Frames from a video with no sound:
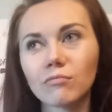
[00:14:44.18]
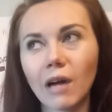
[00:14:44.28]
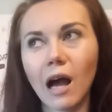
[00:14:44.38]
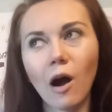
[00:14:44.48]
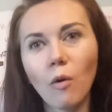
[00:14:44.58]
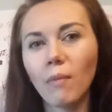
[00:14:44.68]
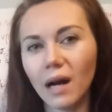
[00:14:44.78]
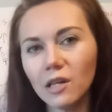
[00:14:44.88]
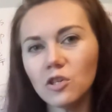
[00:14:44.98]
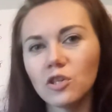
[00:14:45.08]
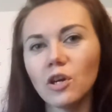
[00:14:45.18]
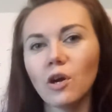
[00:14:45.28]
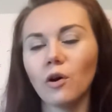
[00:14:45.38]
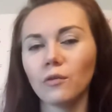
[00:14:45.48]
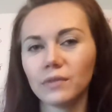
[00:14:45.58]
how much
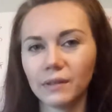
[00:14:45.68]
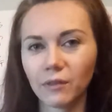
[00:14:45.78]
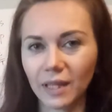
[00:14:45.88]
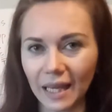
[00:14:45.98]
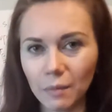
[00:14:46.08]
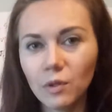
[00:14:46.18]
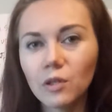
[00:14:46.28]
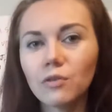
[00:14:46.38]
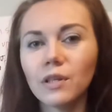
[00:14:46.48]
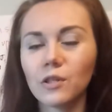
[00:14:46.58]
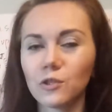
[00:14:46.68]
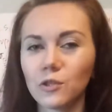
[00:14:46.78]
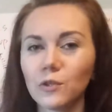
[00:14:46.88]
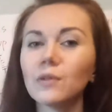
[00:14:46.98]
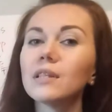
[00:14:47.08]
of the vocabulary your
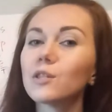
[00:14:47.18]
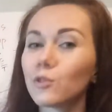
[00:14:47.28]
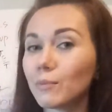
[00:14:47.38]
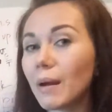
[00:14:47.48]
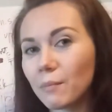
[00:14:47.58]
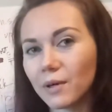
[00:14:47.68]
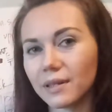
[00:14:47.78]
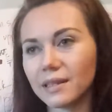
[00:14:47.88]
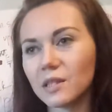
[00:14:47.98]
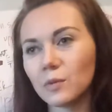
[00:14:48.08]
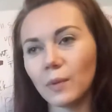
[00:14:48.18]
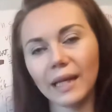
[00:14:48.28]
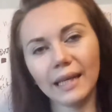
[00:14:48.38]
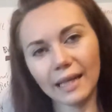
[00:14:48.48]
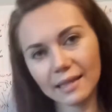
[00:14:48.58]
students remember. That's why
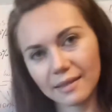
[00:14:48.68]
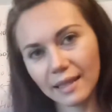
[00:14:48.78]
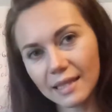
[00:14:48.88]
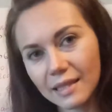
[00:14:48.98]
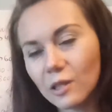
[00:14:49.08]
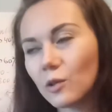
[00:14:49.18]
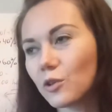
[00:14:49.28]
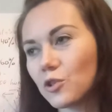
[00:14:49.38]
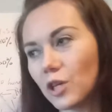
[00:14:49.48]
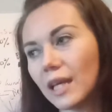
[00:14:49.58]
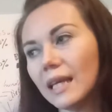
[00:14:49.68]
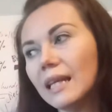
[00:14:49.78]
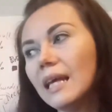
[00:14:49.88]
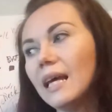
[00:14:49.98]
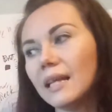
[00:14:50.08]
next lesson you're checking
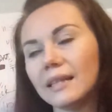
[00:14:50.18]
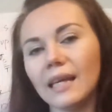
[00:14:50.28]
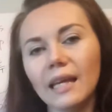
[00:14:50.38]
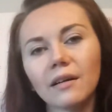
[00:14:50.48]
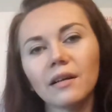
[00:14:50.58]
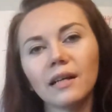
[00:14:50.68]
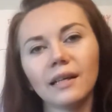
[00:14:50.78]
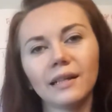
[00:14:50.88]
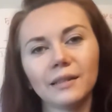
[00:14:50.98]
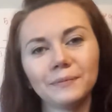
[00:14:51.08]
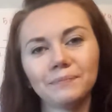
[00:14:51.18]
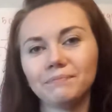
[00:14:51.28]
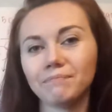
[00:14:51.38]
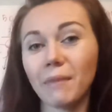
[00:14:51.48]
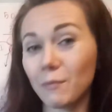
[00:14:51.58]
their
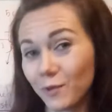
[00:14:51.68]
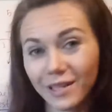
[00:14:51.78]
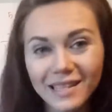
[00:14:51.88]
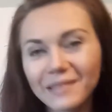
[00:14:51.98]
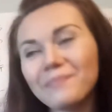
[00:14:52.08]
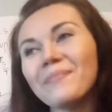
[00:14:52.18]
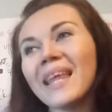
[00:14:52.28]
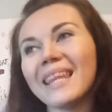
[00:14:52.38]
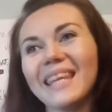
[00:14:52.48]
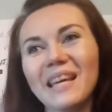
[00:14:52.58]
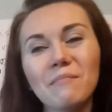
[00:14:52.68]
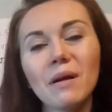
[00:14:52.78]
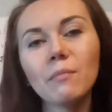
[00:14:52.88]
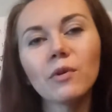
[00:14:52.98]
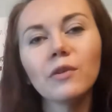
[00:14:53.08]
memories. Their
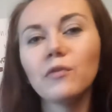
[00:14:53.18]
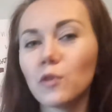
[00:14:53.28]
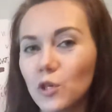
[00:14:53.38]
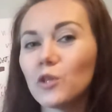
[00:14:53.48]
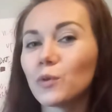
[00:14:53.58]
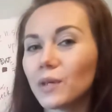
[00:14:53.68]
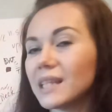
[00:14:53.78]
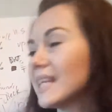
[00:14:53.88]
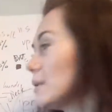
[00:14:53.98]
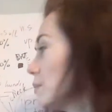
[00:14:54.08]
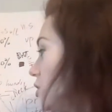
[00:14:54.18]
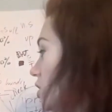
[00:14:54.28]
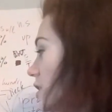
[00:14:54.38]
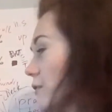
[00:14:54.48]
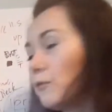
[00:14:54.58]
memory, for sure, it can be
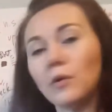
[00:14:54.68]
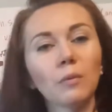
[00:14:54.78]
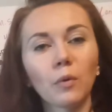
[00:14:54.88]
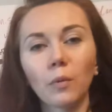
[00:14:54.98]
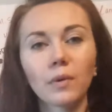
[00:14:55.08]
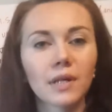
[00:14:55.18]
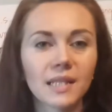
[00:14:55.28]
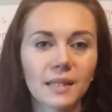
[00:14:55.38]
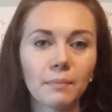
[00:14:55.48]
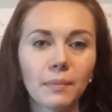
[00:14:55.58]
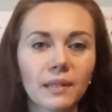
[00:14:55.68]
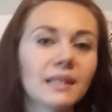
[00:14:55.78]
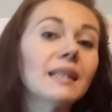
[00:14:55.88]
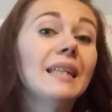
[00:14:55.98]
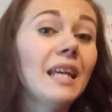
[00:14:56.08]
just a form of very simple
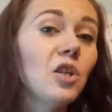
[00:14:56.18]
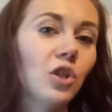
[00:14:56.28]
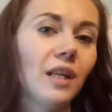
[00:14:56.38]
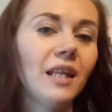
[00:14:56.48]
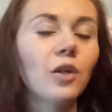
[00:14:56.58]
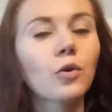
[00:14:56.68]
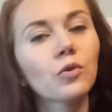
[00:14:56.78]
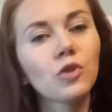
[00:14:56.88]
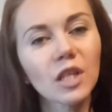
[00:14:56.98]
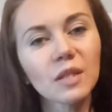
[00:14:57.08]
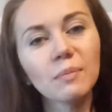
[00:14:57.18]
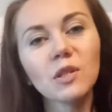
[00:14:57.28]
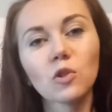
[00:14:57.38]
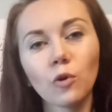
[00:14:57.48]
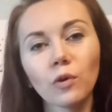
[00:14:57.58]
dictation, and you could just be
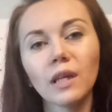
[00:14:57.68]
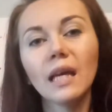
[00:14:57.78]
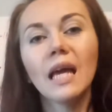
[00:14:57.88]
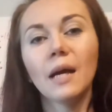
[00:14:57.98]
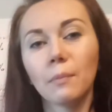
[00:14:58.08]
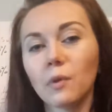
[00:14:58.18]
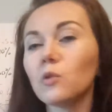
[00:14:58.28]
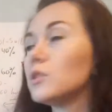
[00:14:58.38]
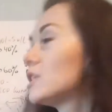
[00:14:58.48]
talking, we could